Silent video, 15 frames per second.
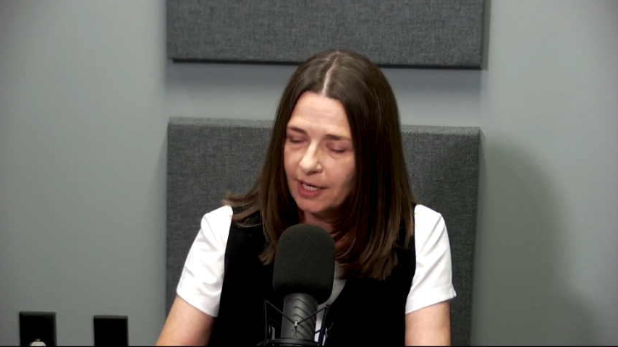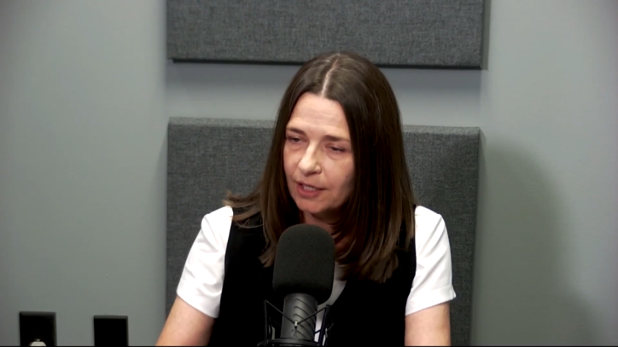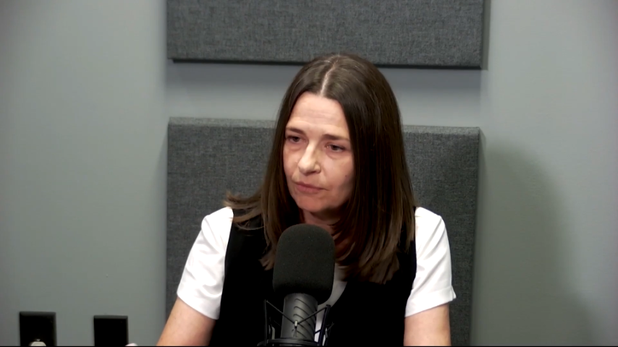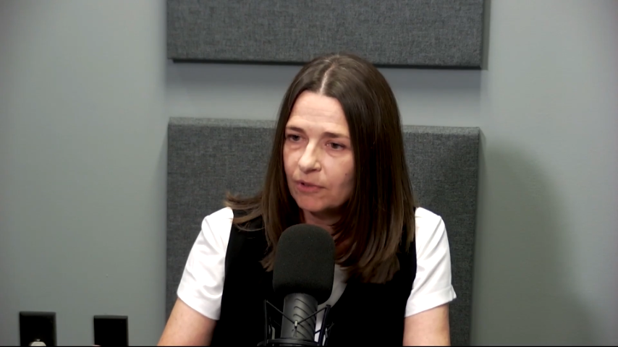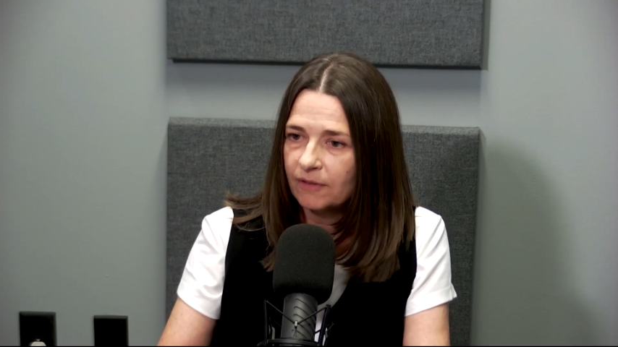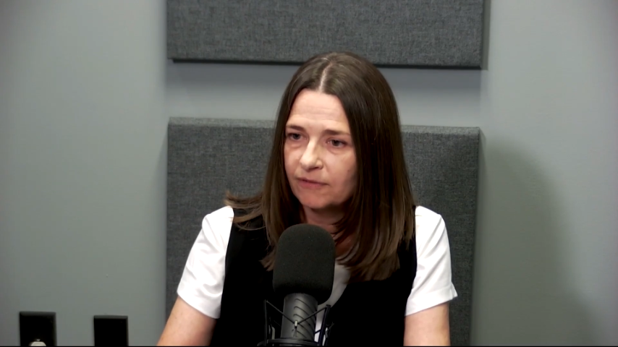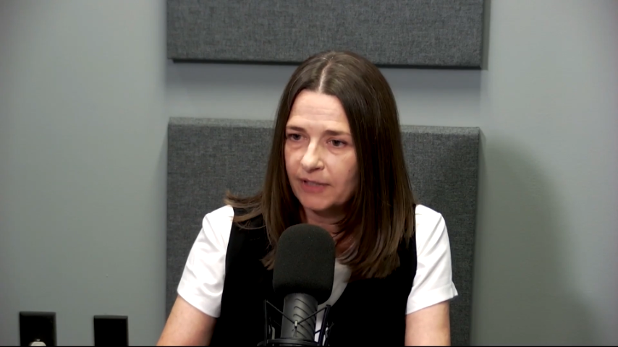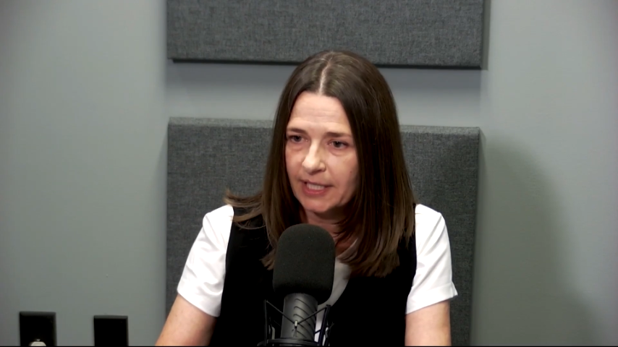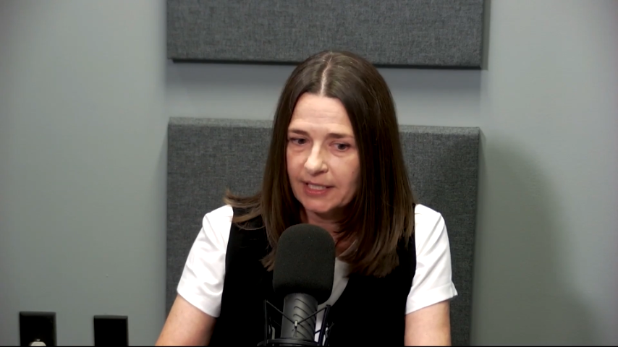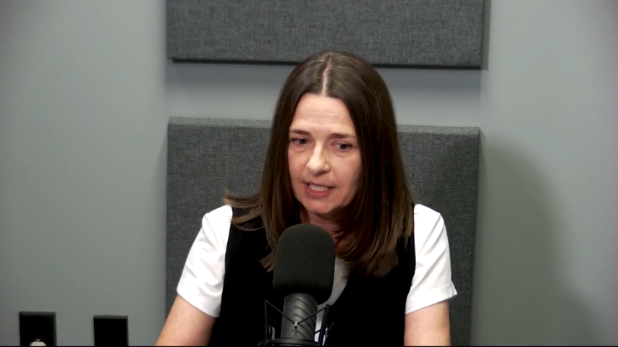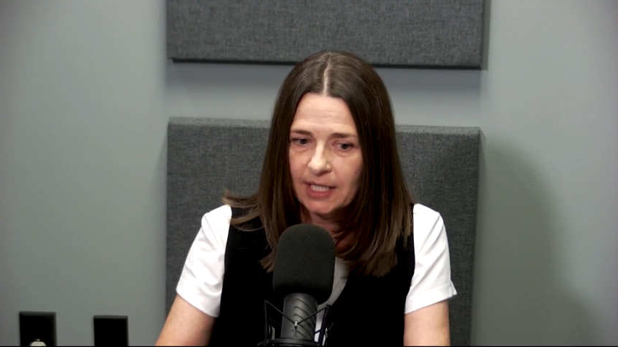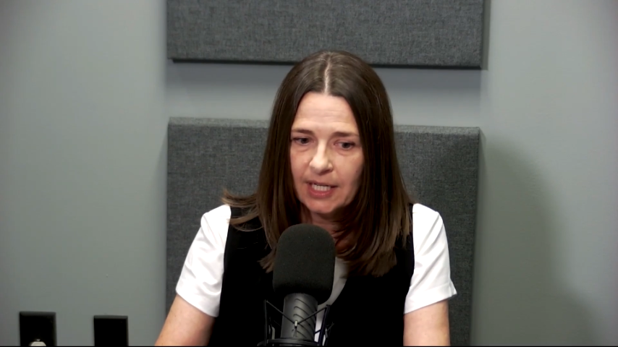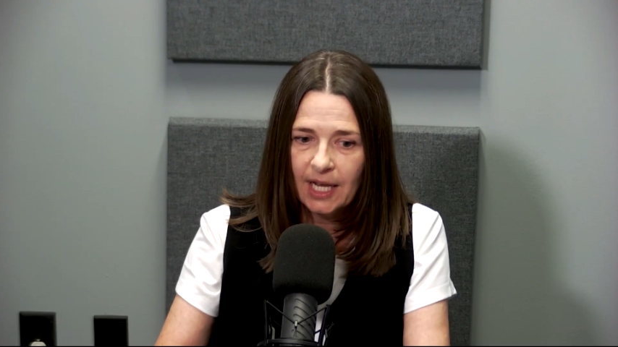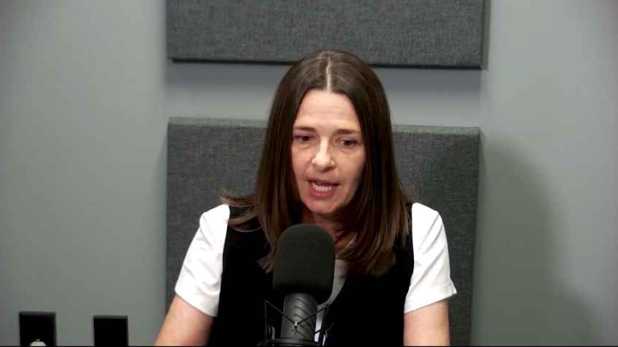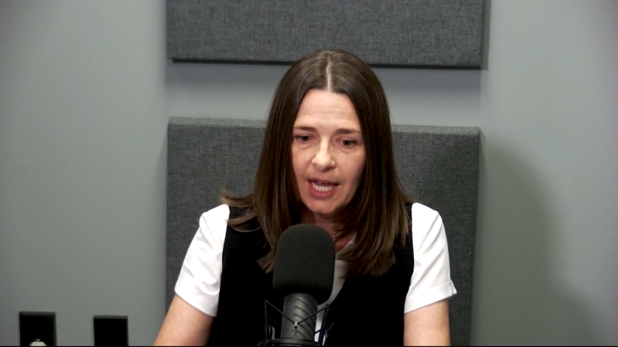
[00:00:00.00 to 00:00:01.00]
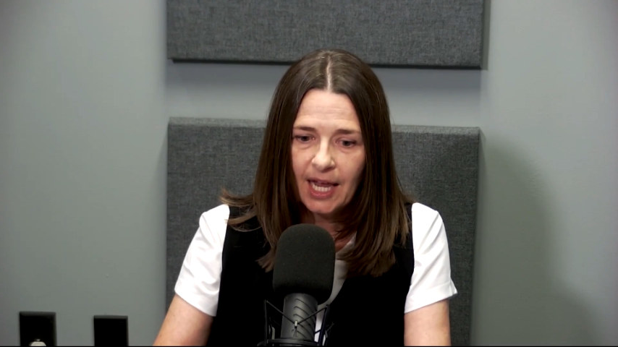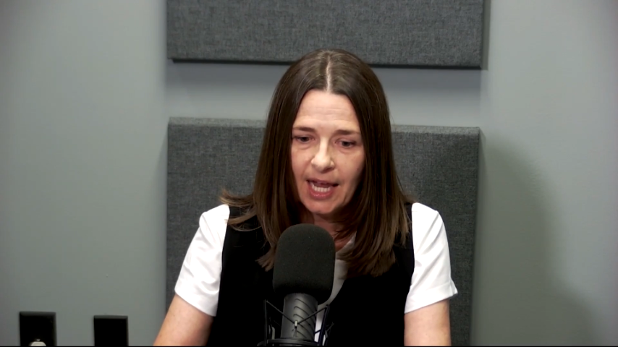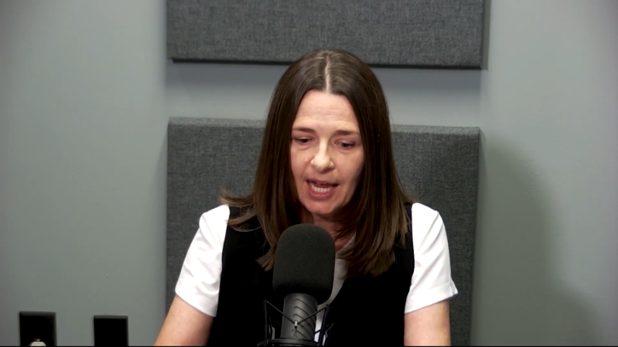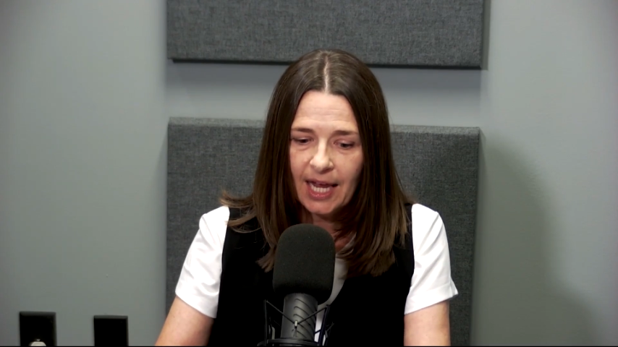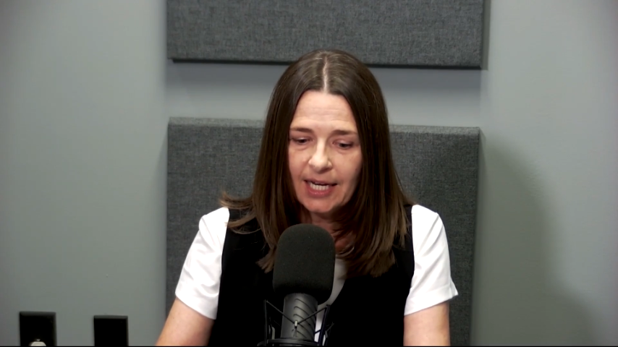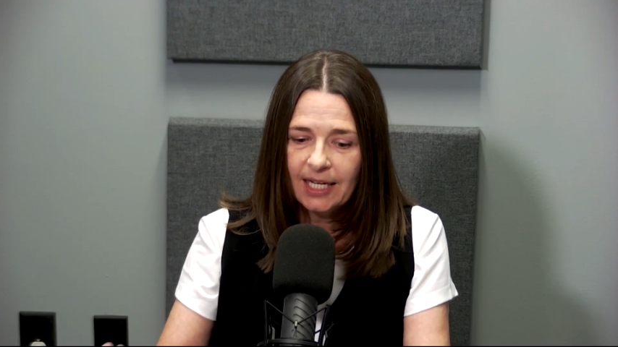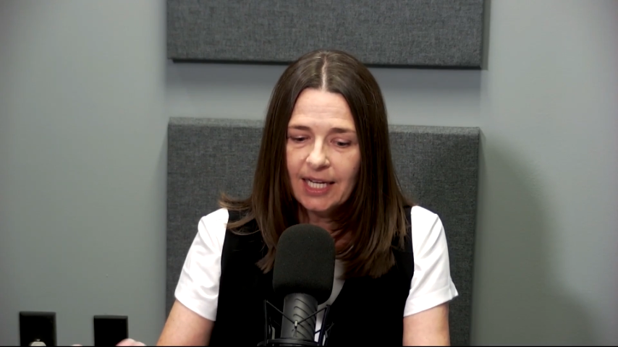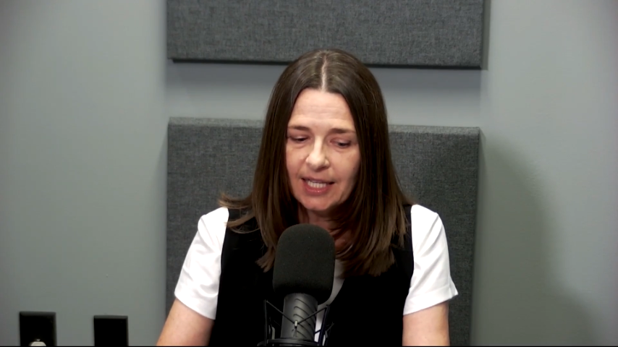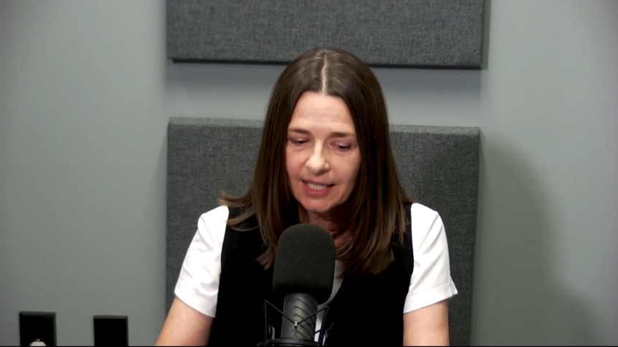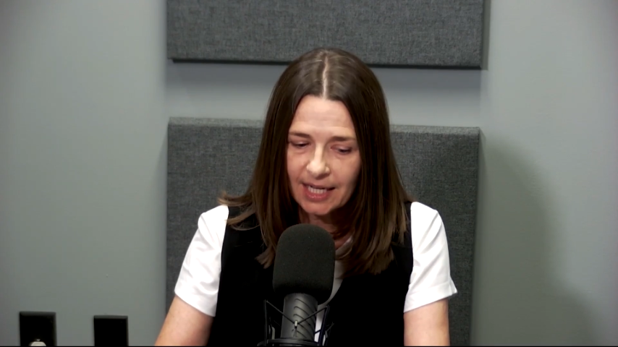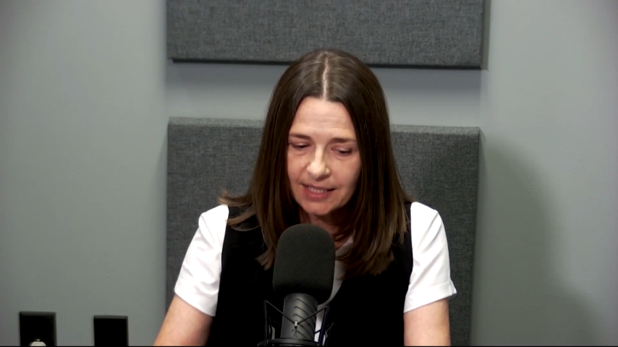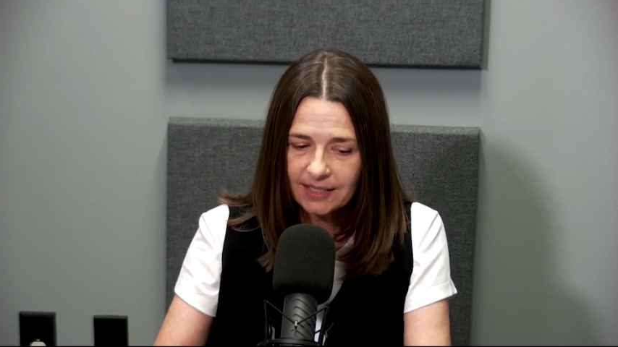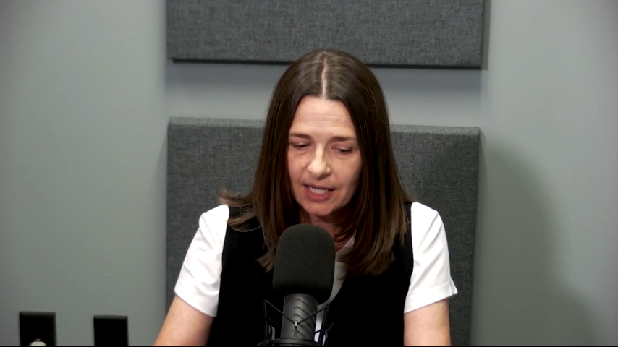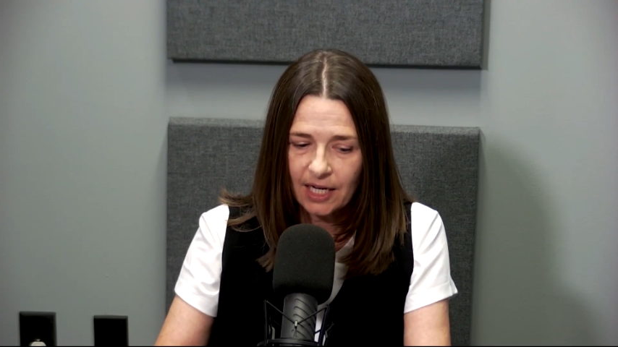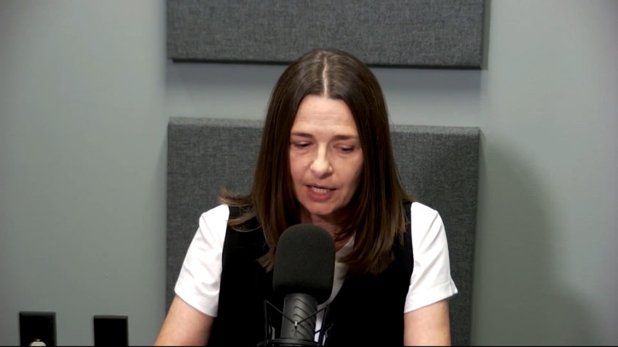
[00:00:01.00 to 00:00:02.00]
and reflecting. And in
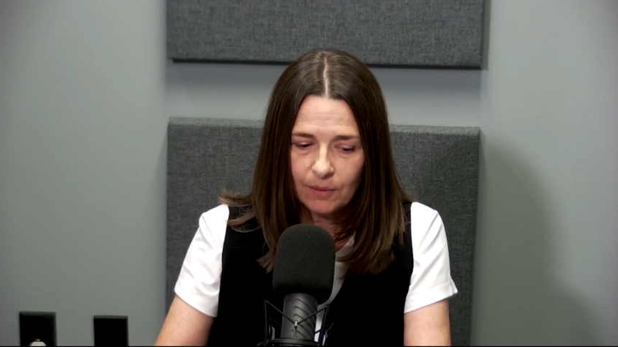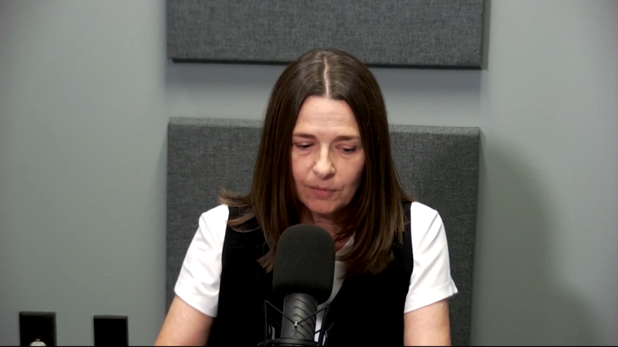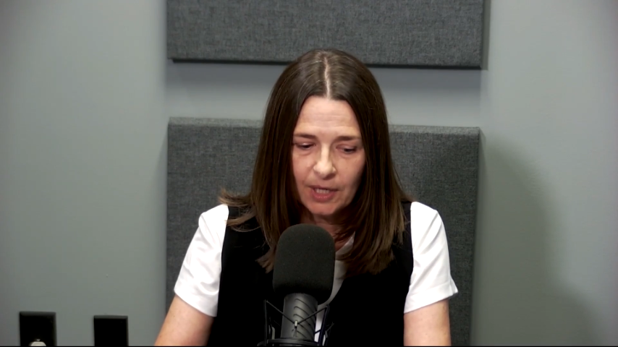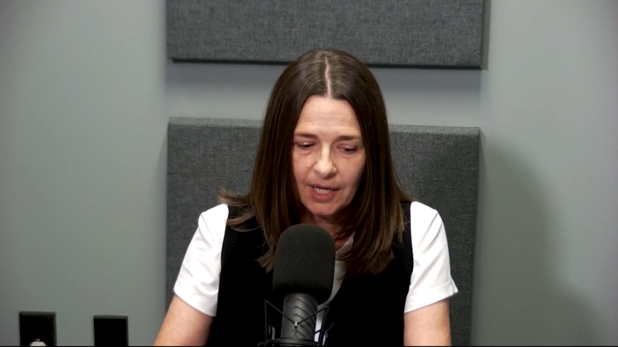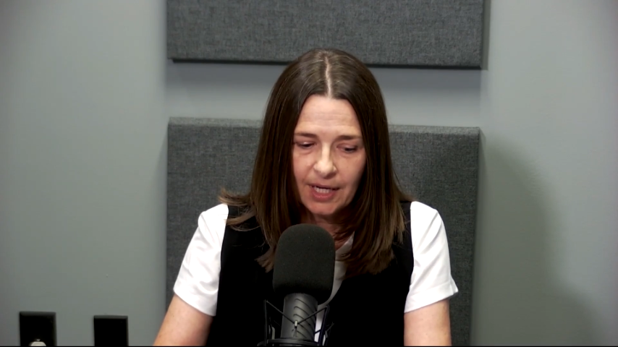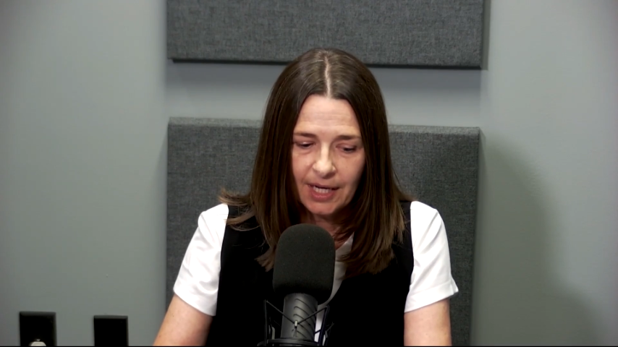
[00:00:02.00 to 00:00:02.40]
that time,